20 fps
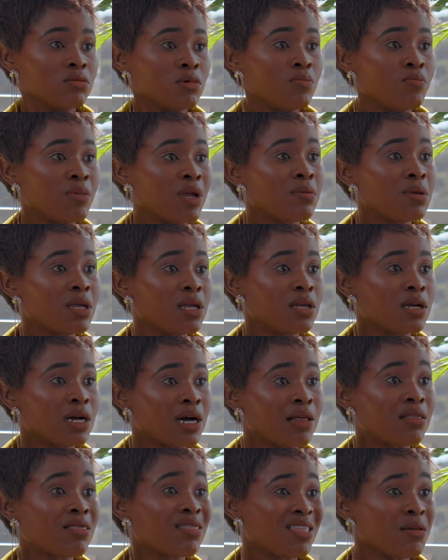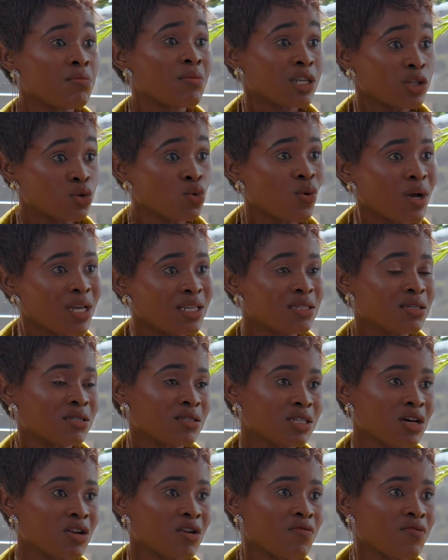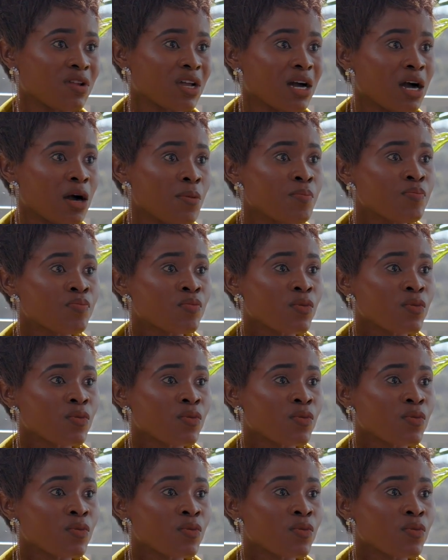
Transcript: maybe theme as waste in South Africa.